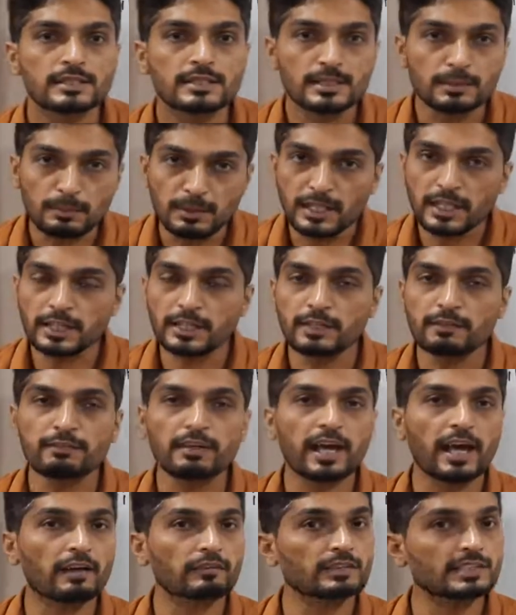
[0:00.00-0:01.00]
Similarly,
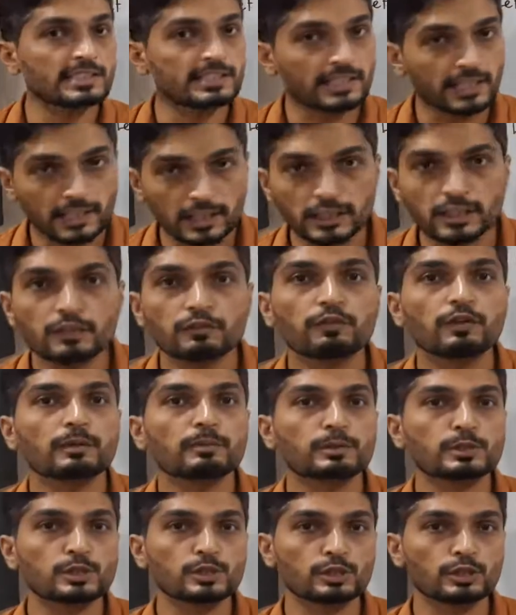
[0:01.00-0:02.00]
we have the second
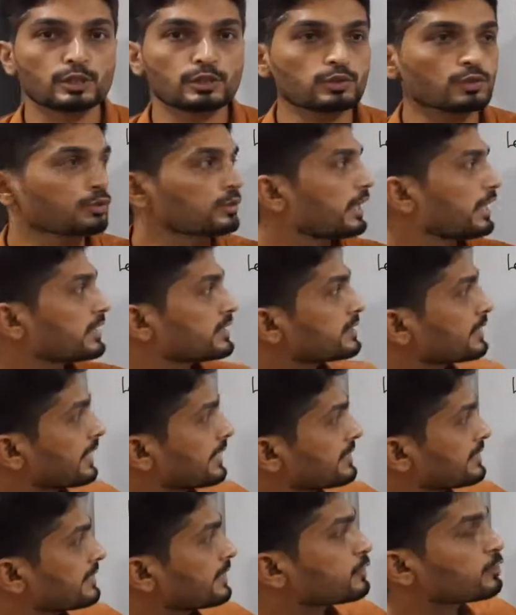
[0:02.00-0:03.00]
information also, that is
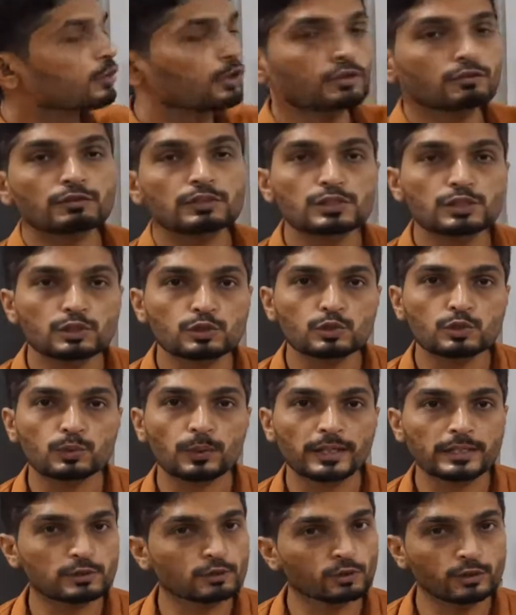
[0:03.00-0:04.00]
Xn converges to
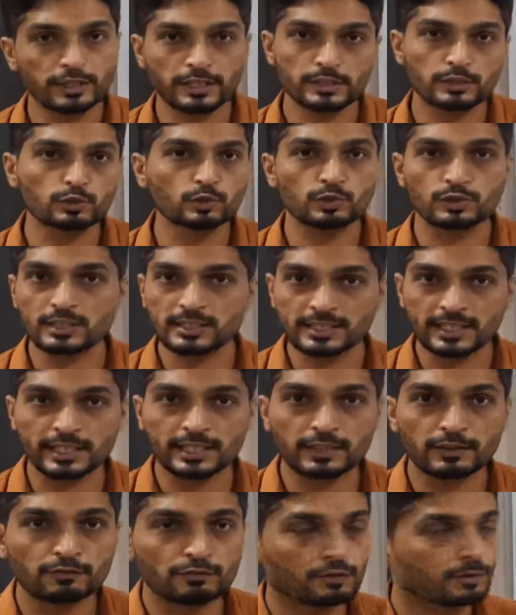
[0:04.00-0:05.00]
Y. So let us use the
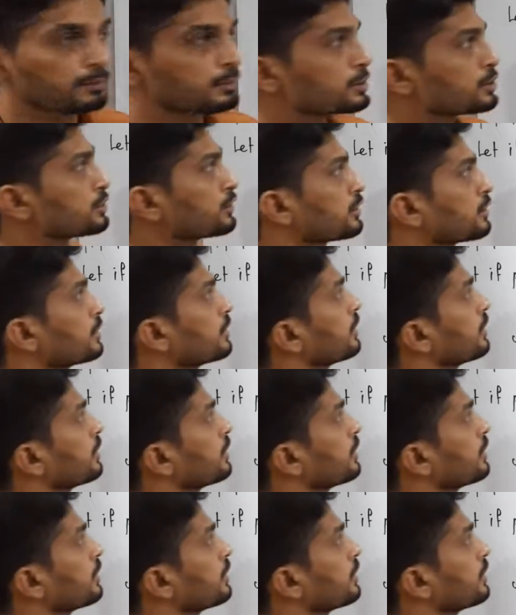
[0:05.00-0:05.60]
second information.